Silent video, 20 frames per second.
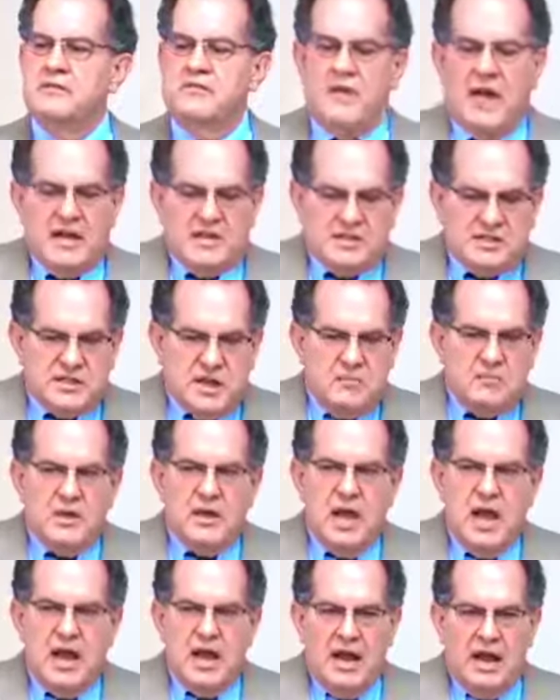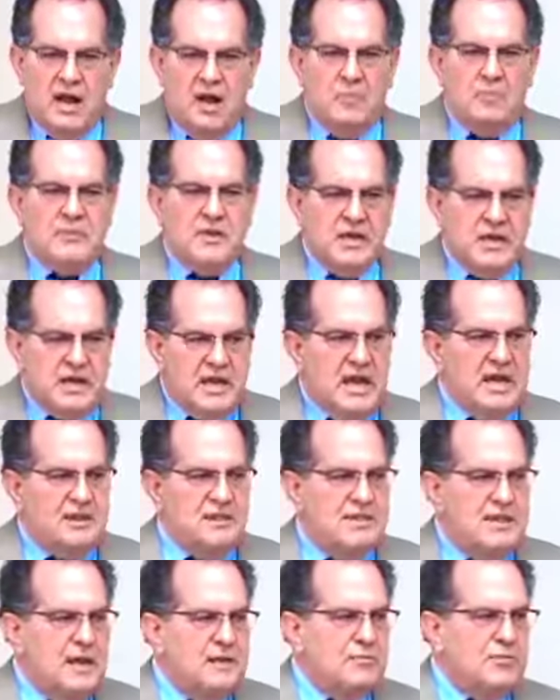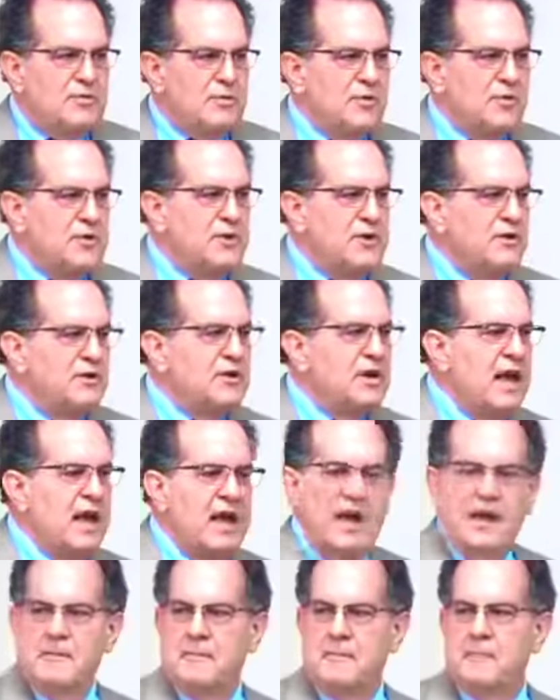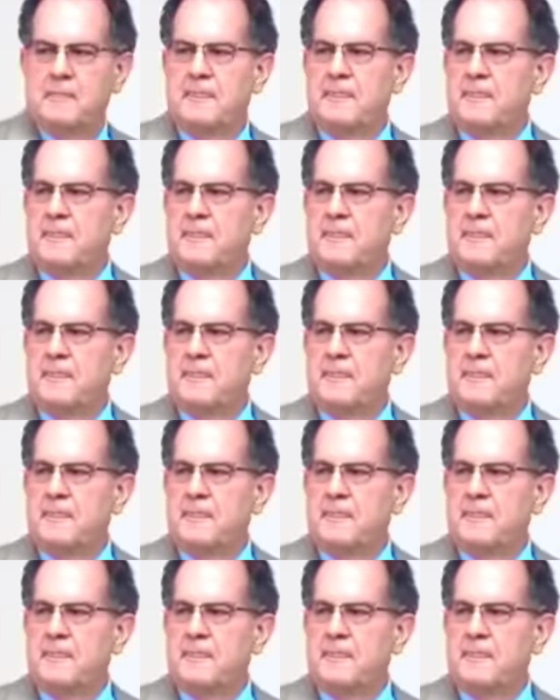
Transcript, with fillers: to find some kind of help to get them through your day.